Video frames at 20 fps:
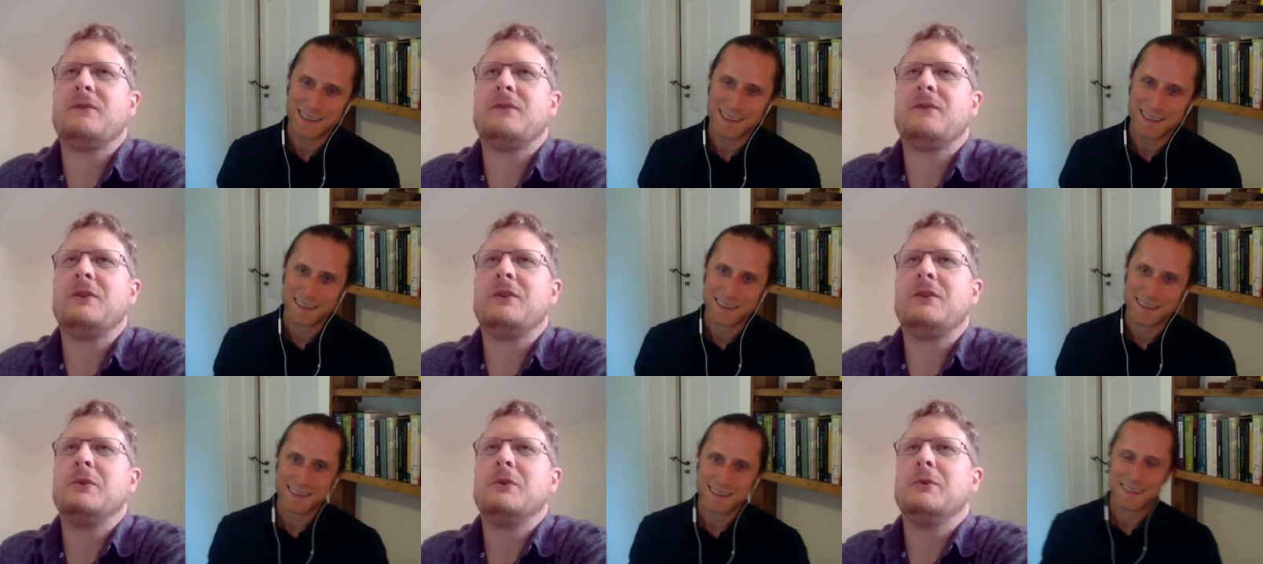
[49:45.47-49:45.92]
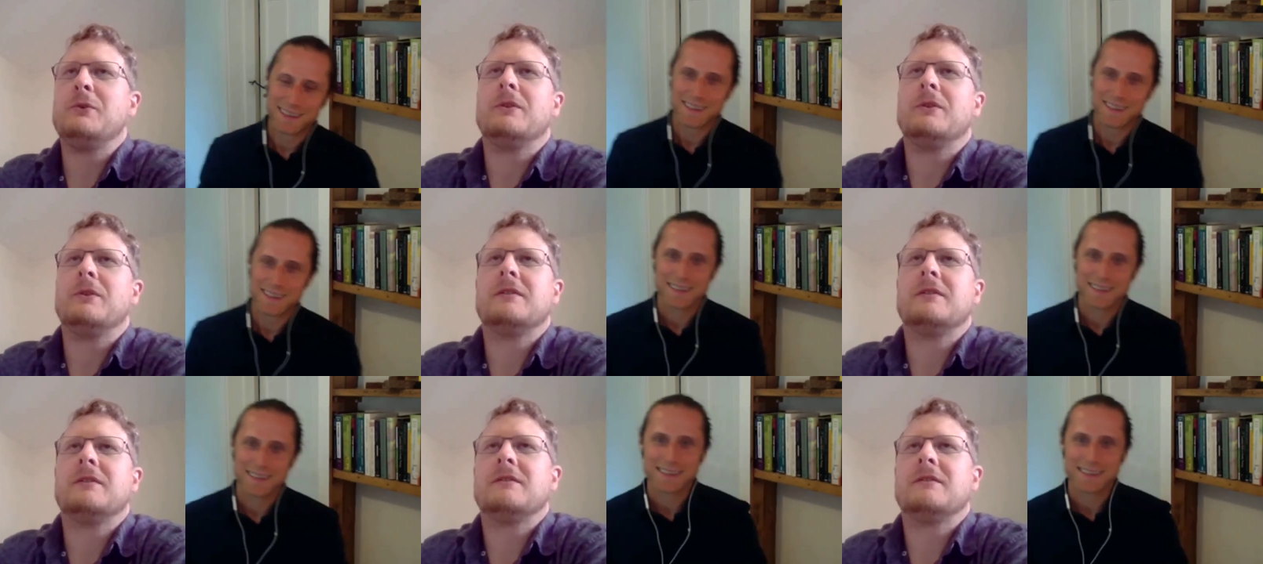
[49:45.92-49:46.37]
Speaker 1: if
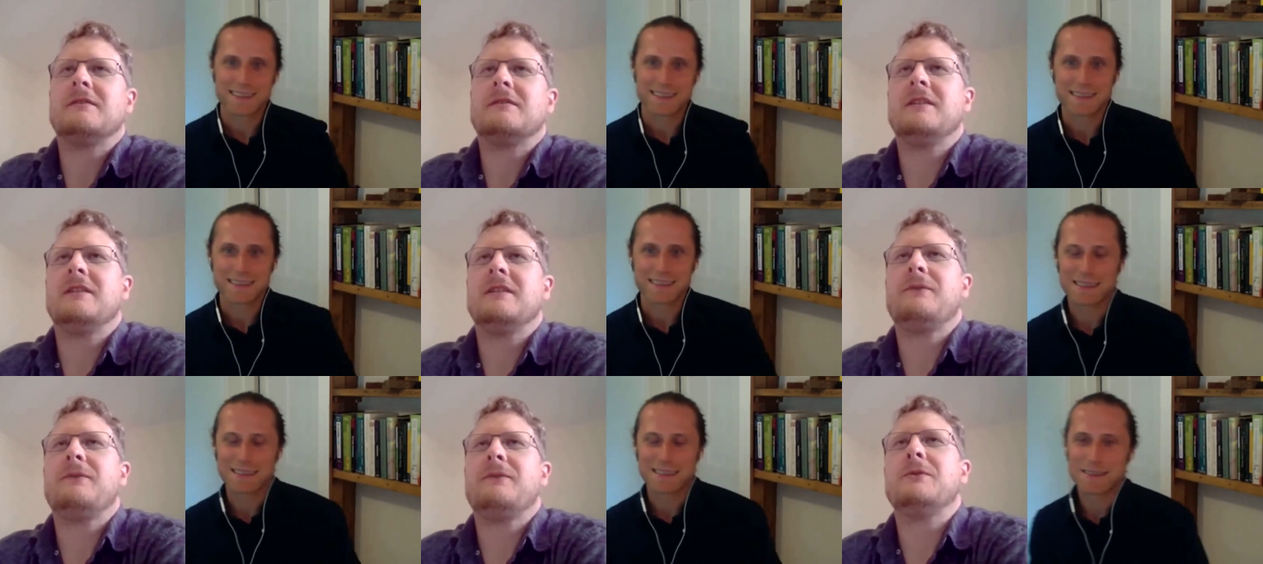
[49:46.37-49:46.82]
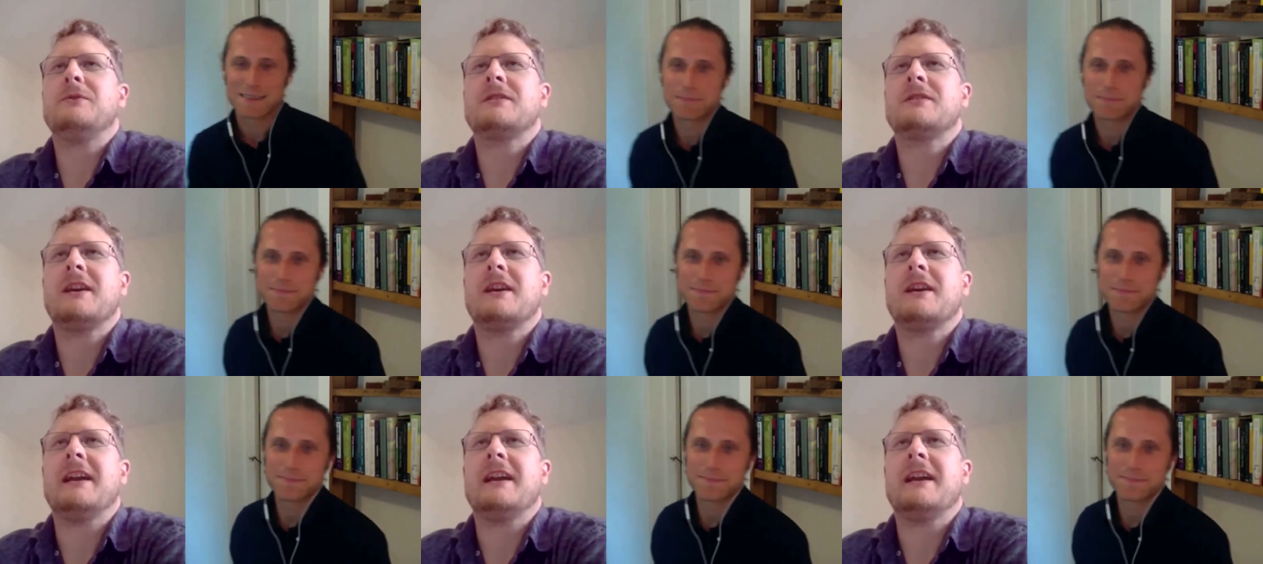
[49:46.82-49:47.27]
you if
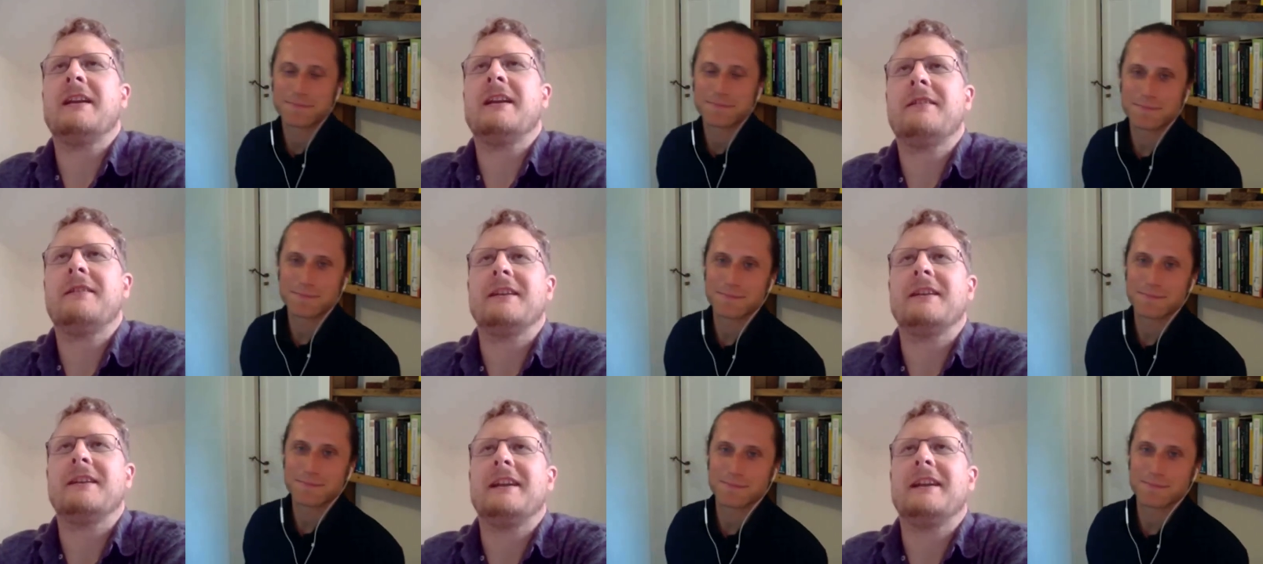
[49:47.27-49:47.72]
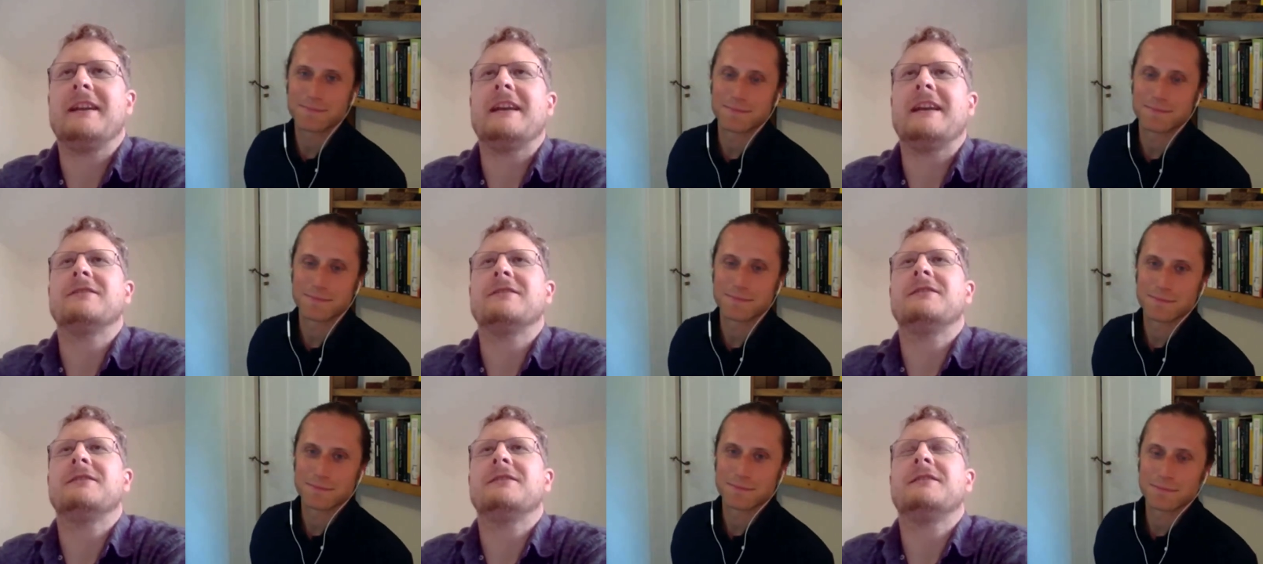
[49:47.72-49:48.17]
you say anything
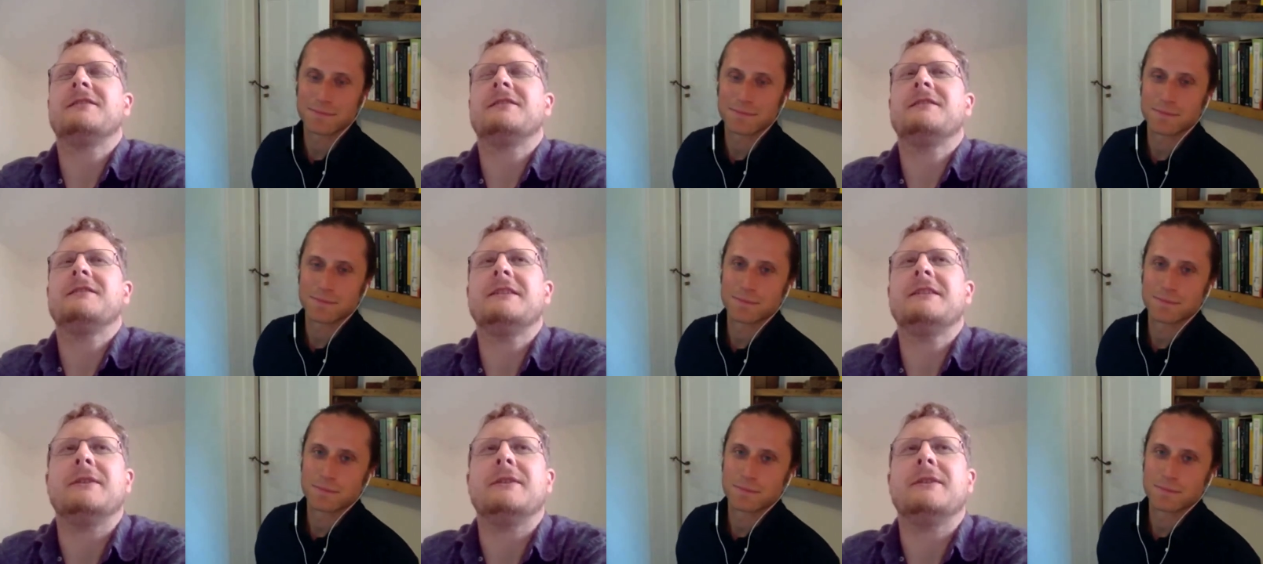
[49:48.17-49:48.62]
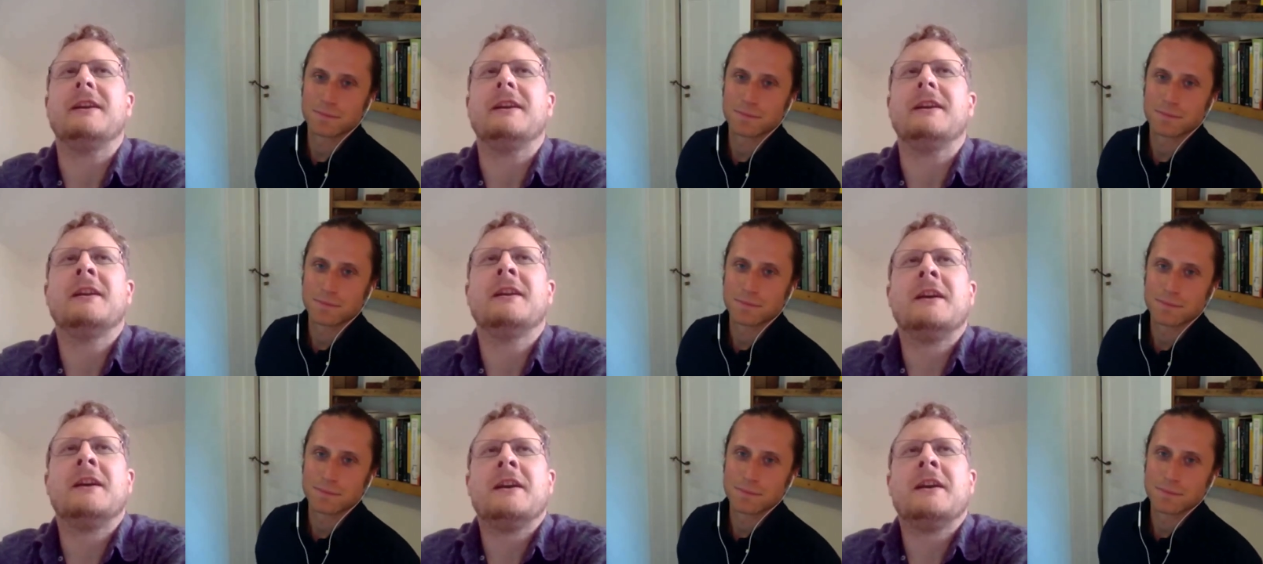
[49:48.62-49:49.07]
against this
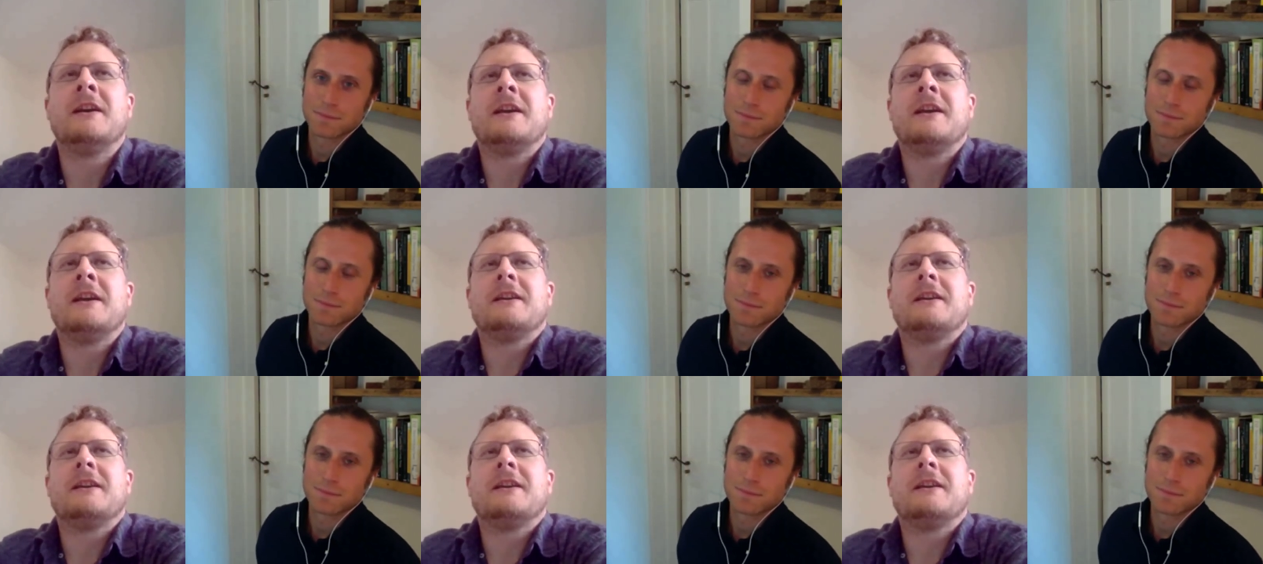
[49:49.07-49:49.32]
theory,